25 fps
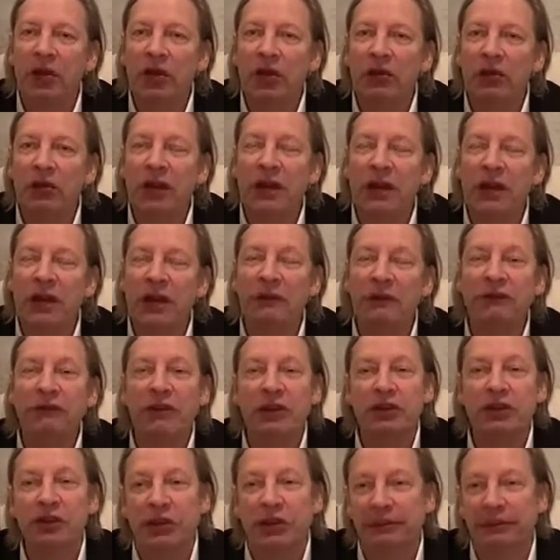
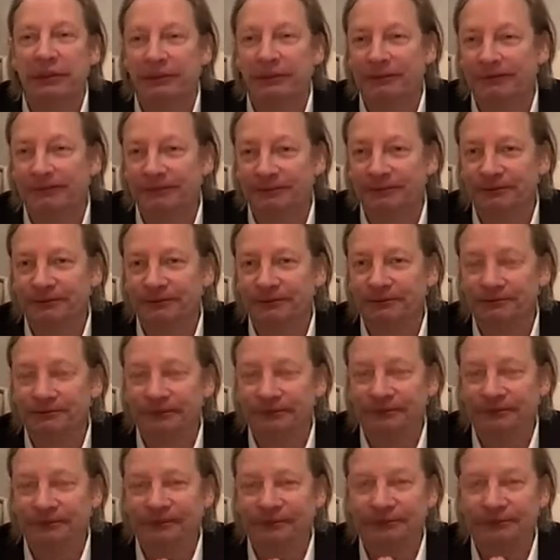You need to
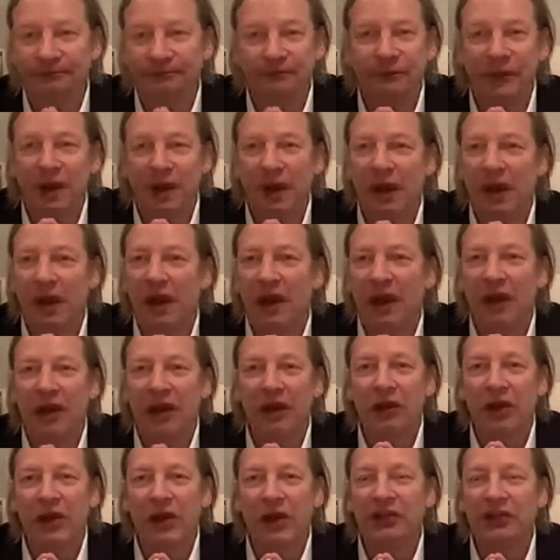sit back with your
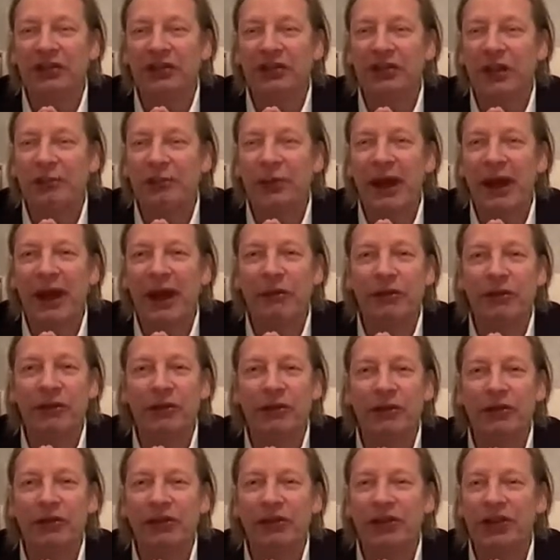tea or your
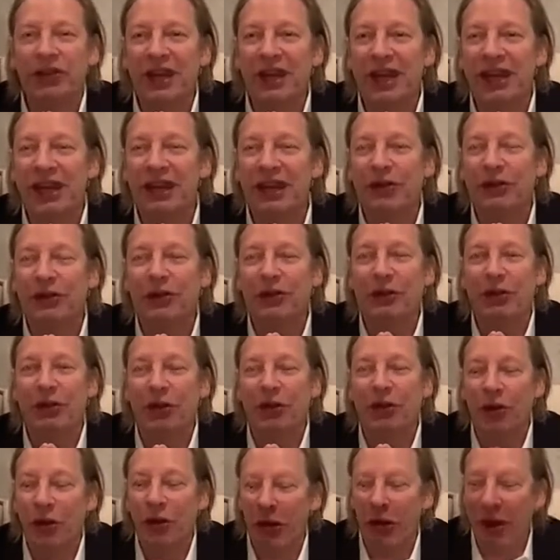coffee or
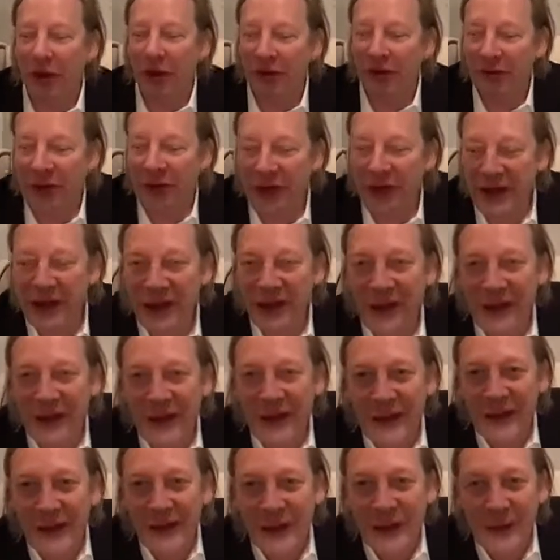your
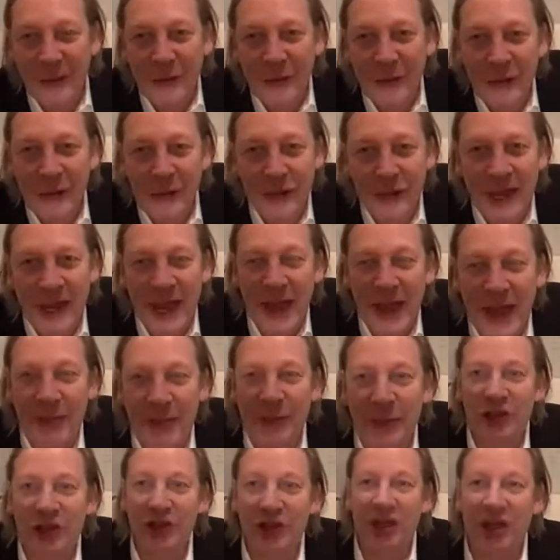cappuccino or your hot
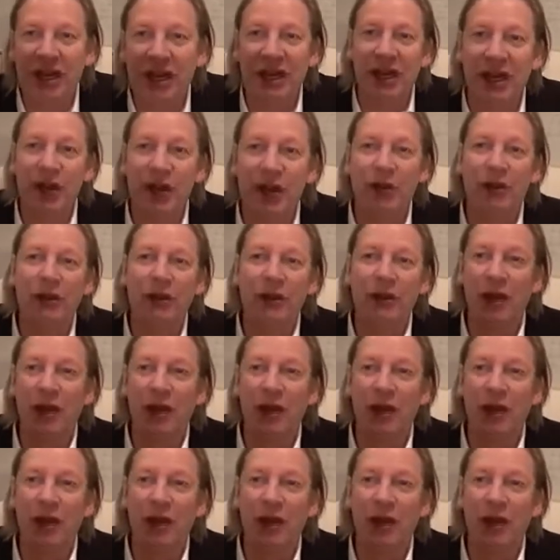water, cheers.